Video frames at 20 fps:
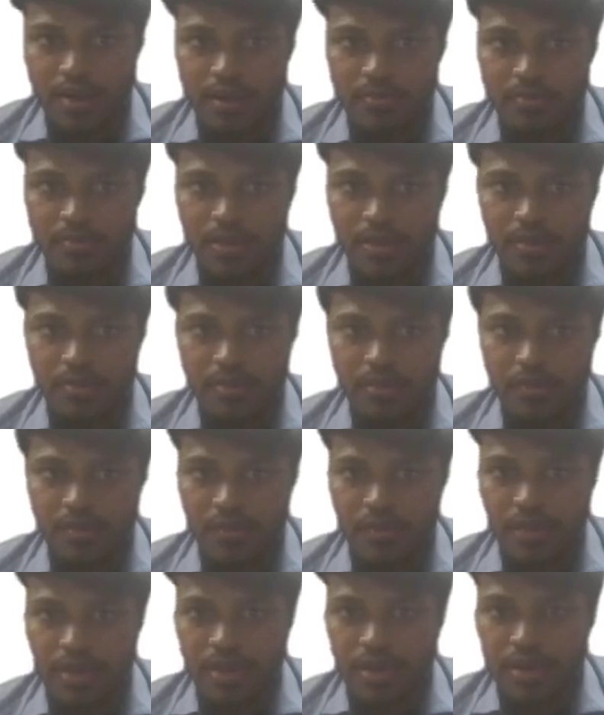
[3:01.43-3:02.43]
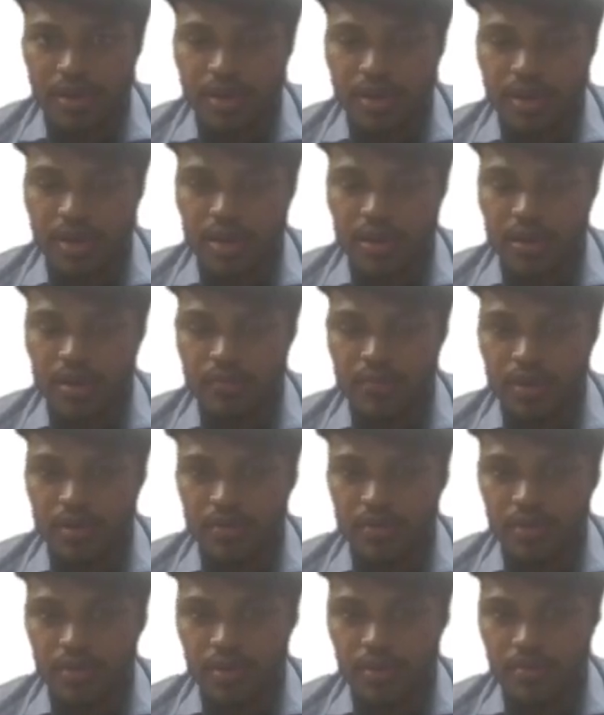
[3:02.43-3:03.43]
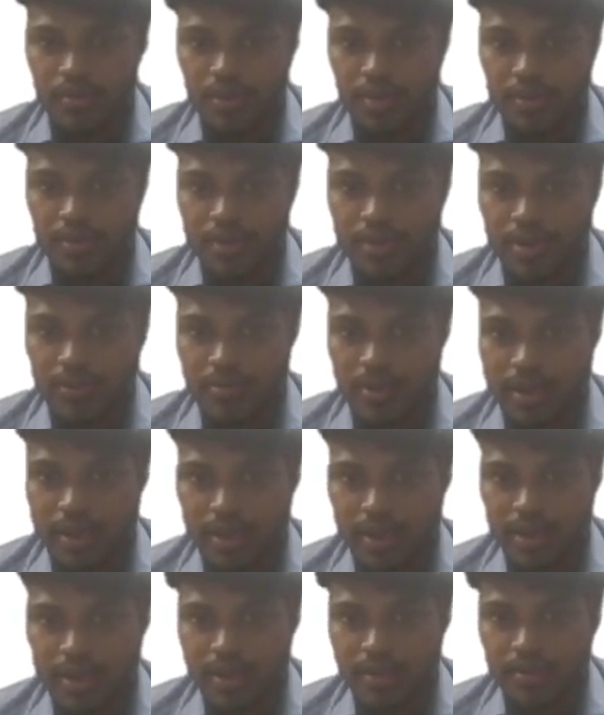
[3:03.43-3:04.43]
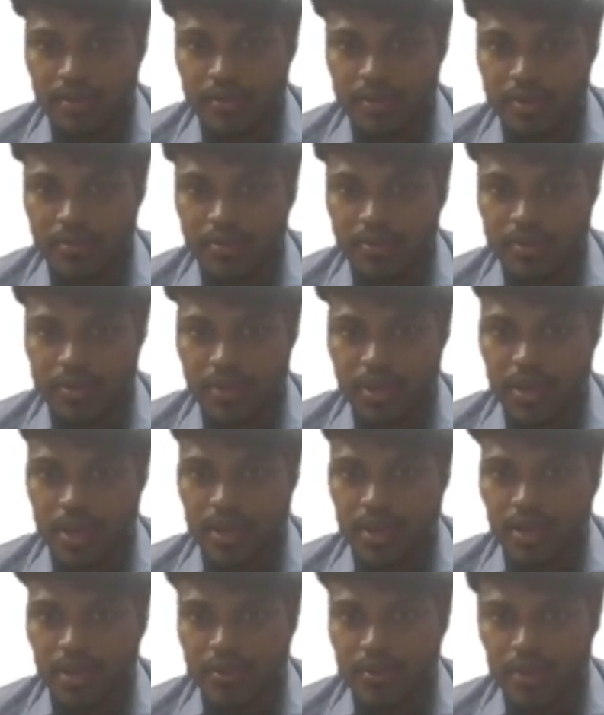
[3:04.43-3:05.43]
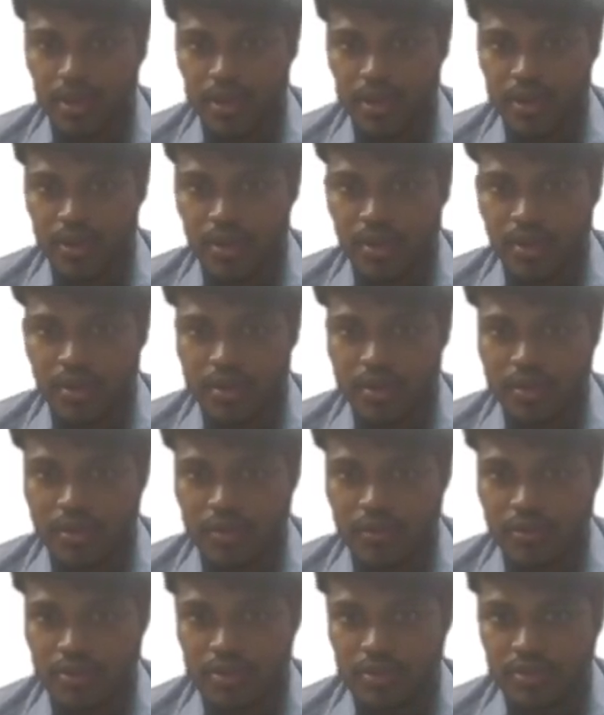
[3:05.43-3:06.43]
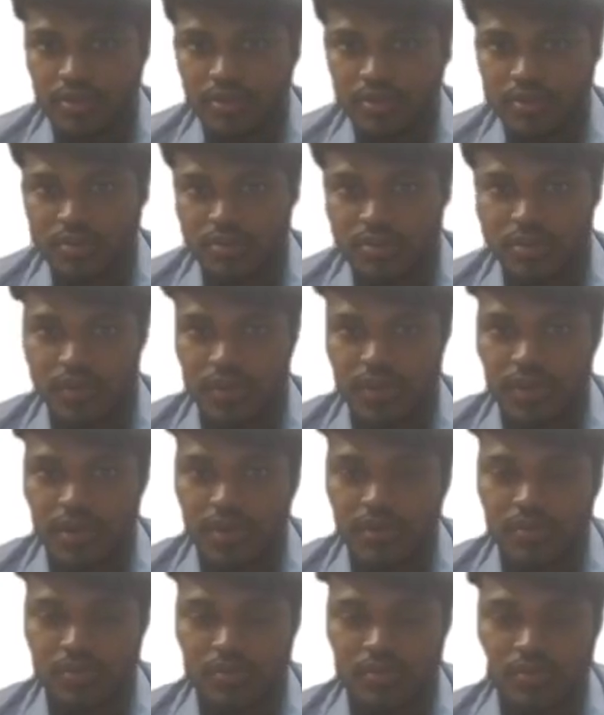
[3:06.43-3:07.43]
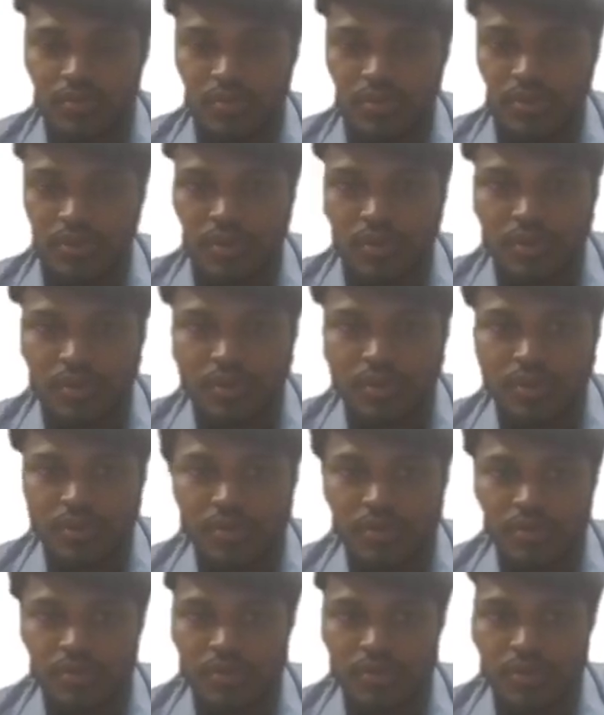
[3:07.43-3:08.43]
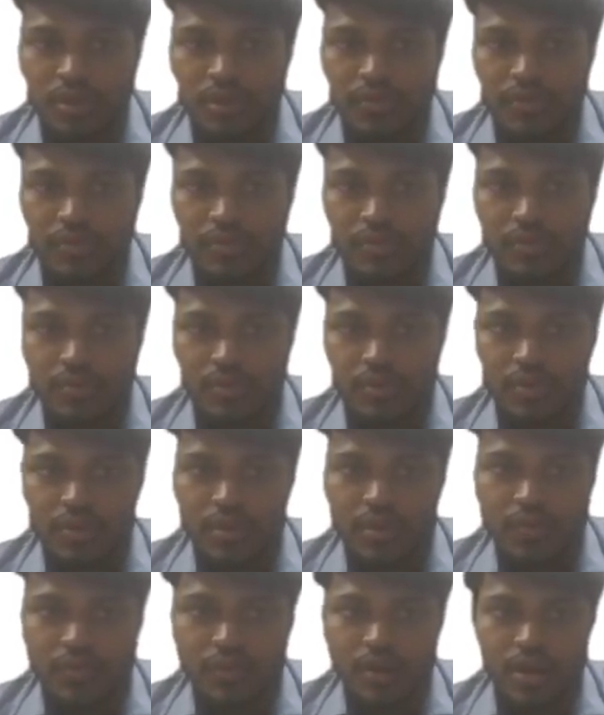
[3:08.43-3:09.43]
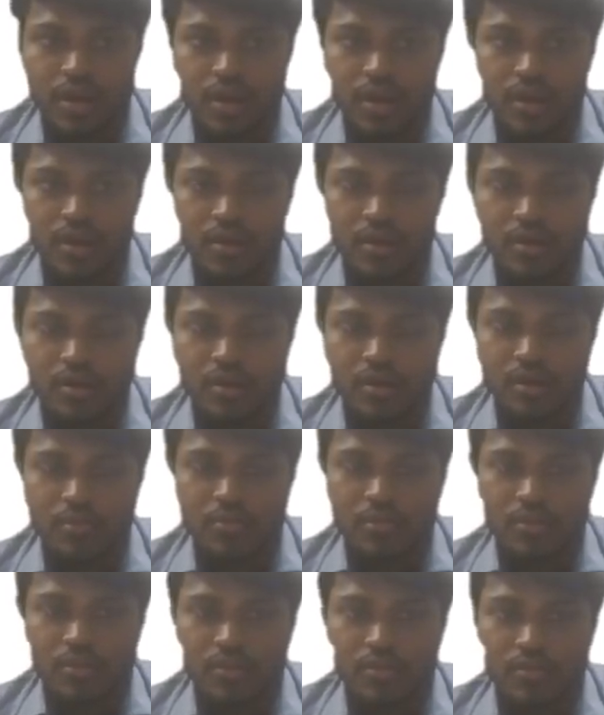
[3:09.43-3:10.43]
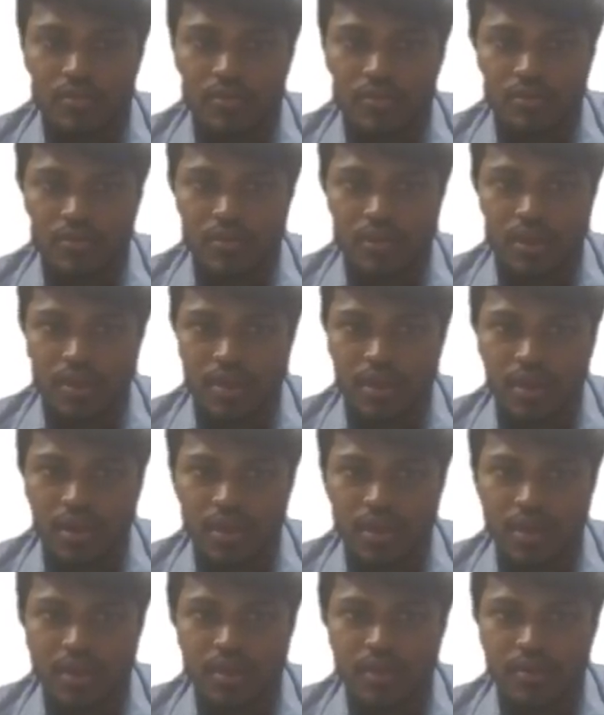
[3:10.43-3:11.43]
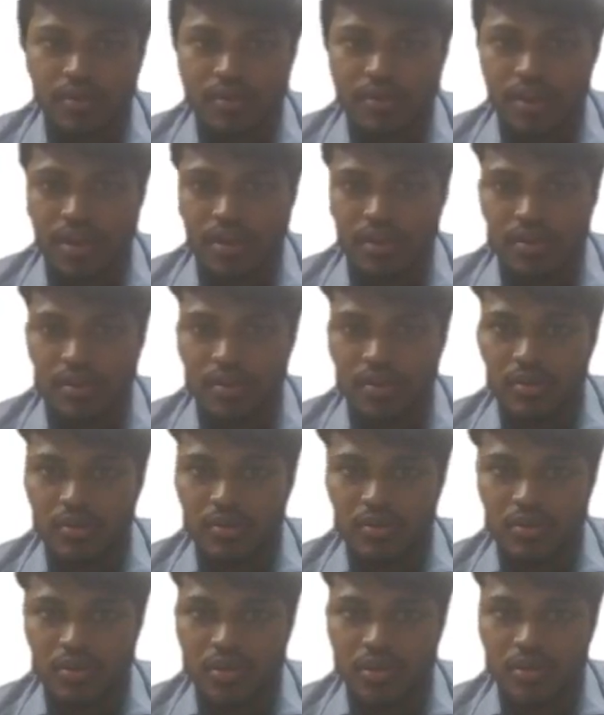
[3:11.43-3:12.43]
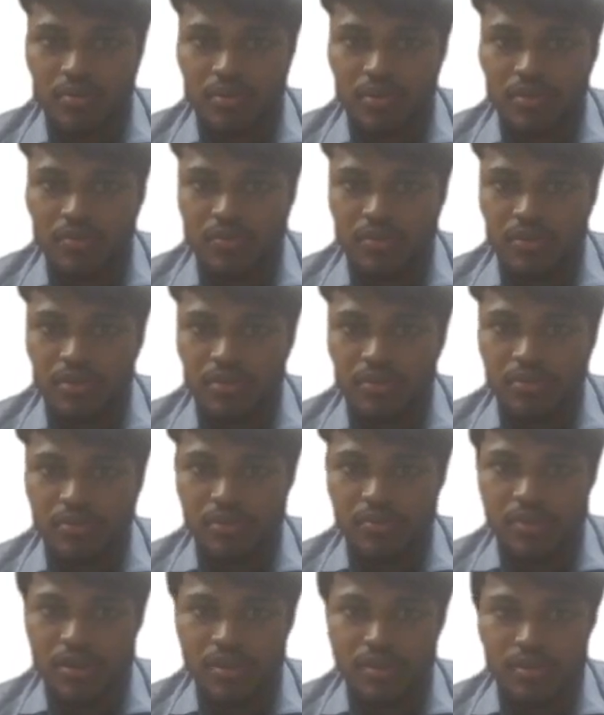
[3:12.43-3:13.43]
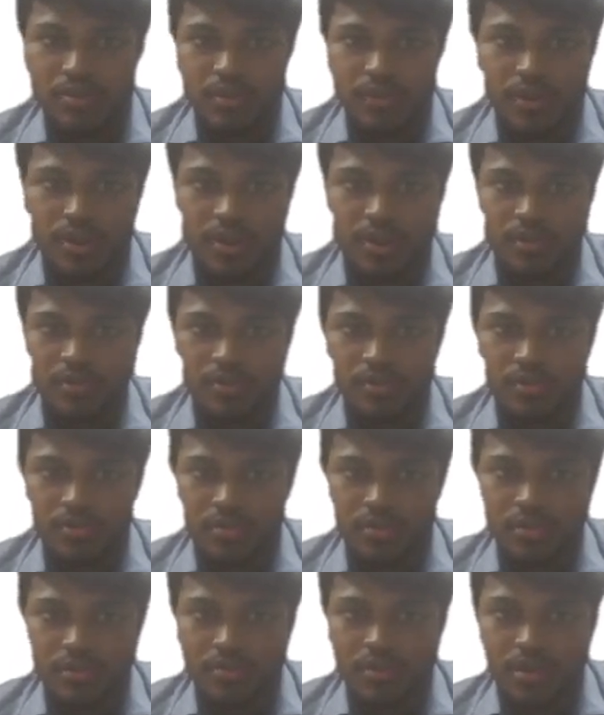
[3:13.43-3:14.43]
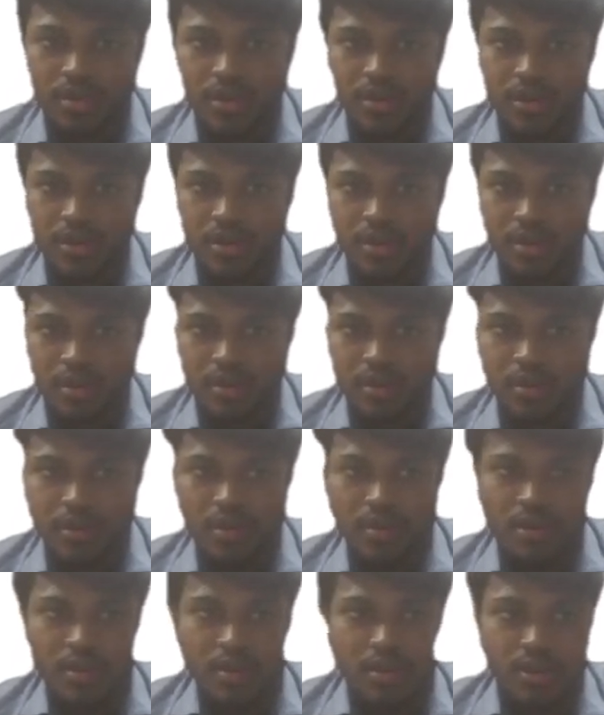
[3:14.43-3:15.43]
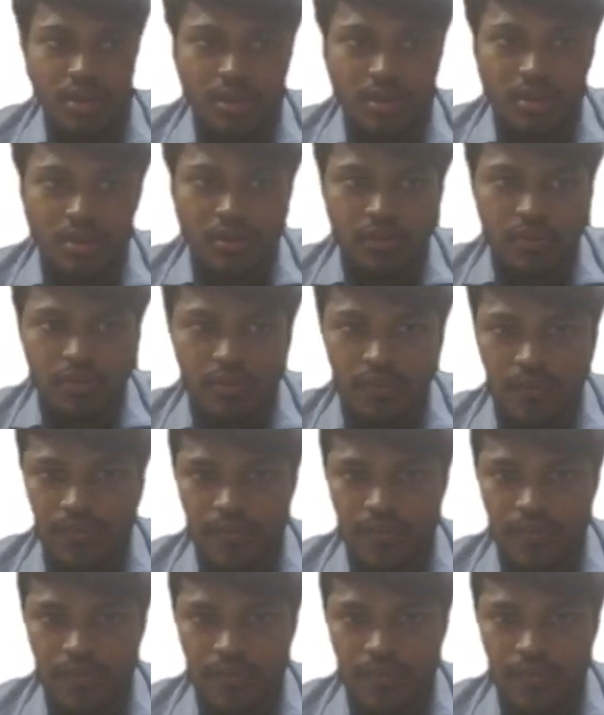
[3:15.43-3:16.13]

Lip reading: the place of r we have to replace it by 8, so it will be 9 into 8, which is 72. So therefore, for if our number of rows are 8, then the total number of dots will be 72. Similarly, if